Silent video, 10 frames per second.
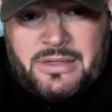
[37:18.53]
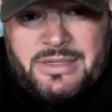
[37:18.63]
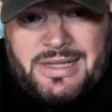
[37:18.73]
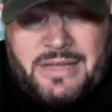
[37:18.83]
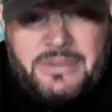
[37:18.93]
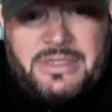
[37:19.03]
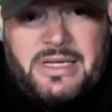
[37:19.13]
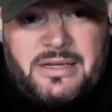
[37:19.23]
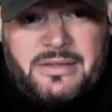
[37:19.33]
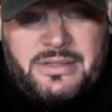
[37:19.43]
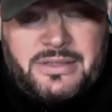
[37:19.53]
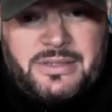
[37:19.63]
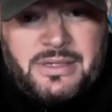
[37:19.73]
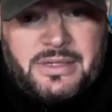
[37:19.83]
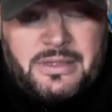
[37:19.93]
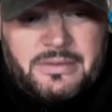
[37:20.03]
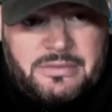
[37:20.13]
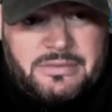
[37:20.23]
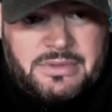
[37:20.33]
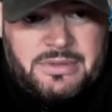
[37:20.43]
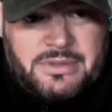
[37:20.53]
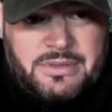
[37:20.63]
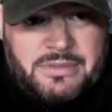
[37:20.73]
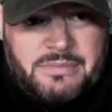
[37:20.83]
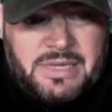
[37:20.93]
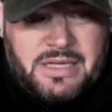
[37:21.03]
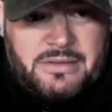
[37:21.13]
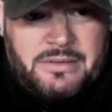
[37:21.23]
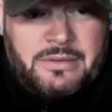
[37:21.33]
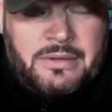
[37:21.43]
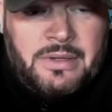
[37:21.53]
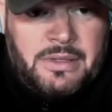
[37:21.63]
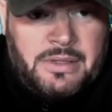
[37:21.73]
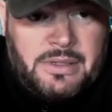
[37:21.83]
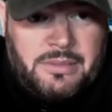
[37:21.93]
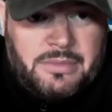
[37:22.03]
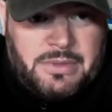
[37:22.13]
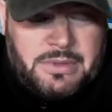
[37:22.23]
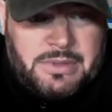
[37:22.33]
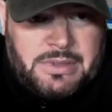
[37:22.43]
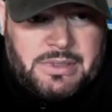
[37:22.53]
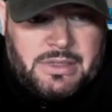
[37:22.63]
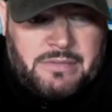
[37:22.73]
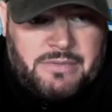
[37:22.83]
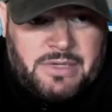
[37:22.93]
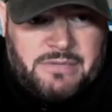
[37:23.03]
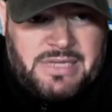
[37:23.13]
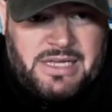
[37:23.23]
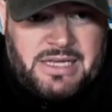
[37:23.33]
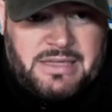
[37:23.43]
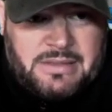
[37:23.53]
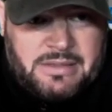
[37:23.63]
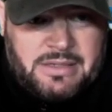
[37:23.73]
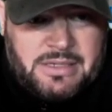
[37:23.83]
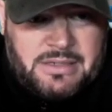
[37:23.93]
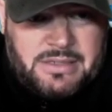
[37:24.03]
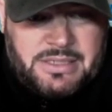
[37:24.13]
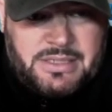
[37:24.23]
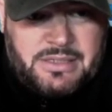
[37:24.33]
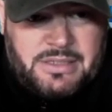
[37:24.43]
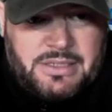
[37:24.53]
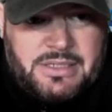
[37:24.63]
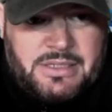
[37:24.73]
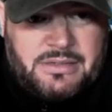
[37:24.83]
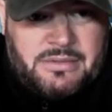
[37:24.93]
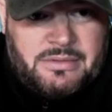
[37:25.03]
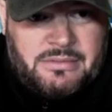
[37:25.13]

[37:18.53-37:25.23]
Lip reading: the downside of this mountain of death and disease, and